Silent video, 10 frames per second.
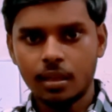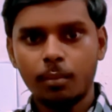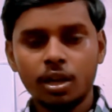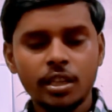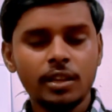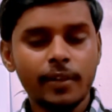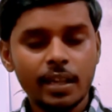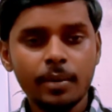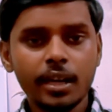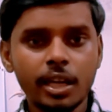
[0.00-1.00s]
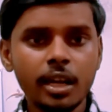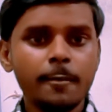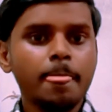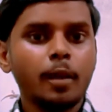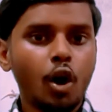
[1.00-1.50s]
But in the very beginning,
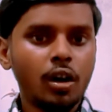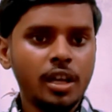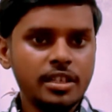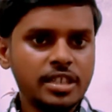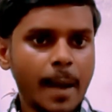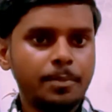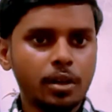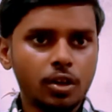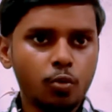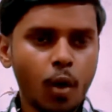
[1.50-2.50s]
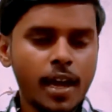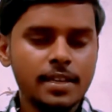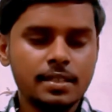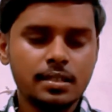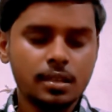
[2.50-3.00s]
only chapter
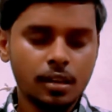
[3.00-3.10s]
wise